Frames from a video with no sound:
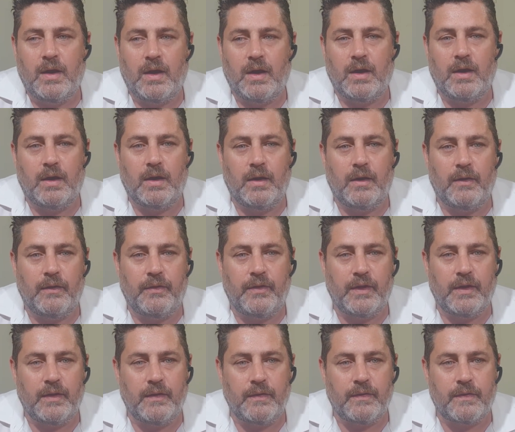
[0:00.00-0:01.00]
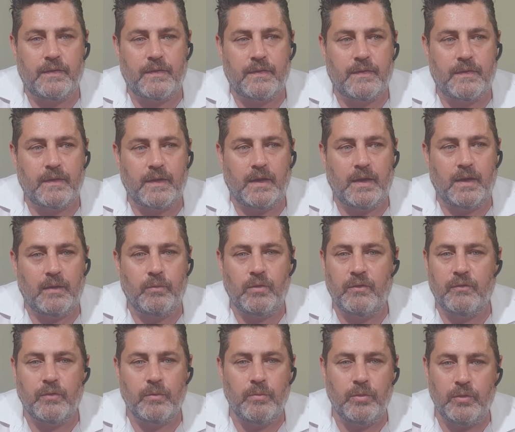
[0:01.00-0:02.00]

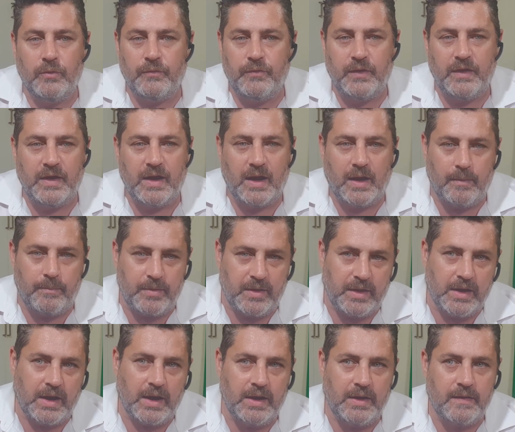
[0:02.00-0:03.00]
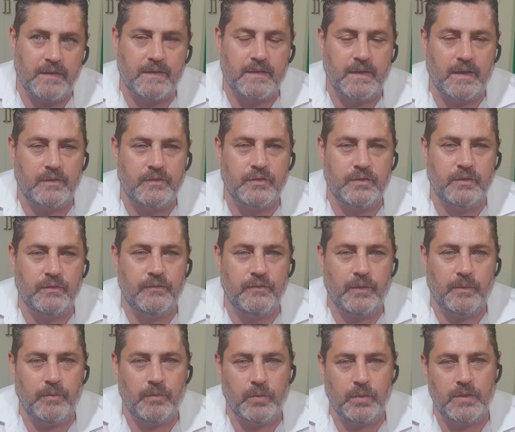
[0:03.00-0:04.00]
We've removed the RBA section
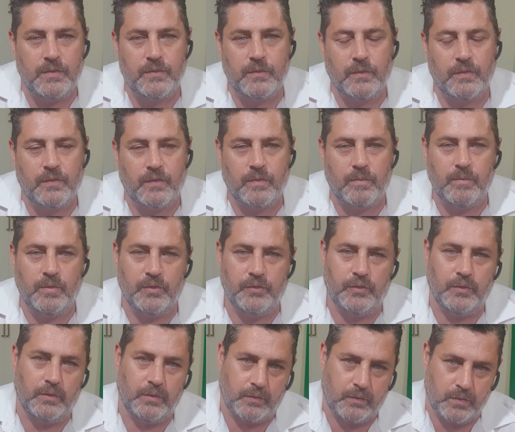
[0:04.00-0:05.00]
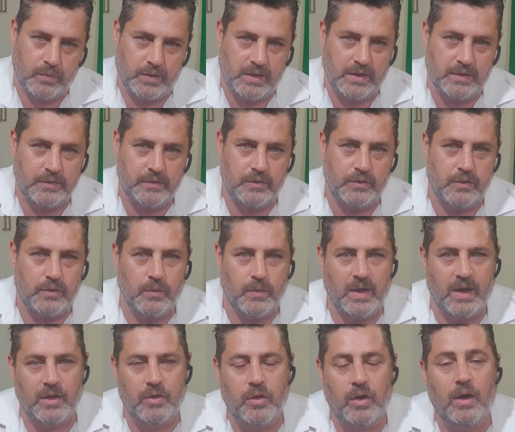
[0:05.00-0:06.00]
from the resources module and created a new
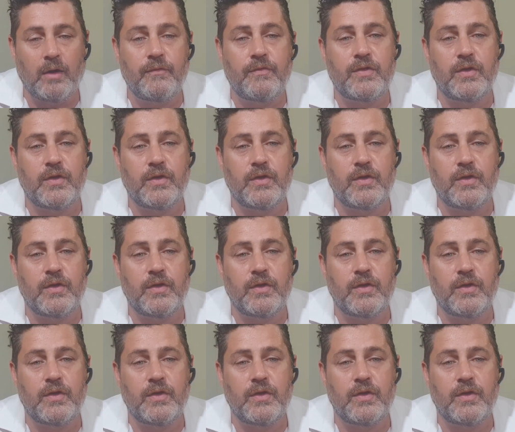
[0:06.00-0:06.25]
archive,